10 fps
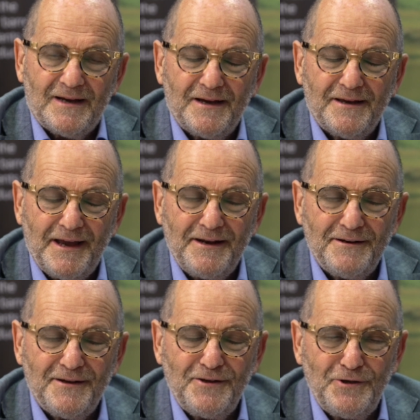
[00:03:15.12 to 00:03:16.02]

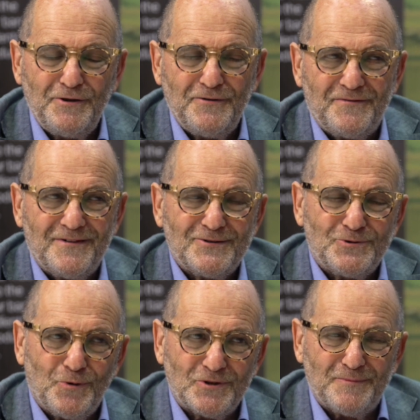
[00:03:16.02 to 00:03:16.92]
Again, you've
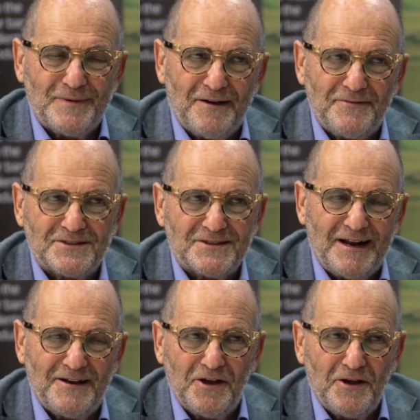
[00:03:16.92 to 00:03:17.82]
talked about this
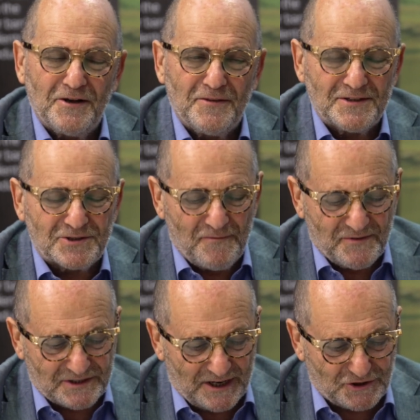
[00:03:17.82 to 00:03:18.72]
slightly earlier in this
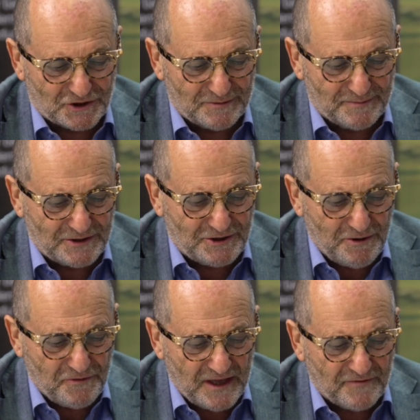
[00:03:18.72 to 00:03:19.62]
conversation, but do
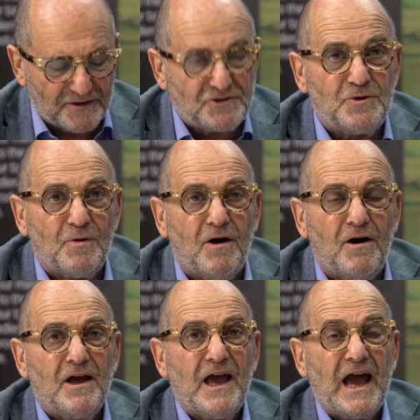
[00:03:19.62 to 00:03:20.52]
you think that you are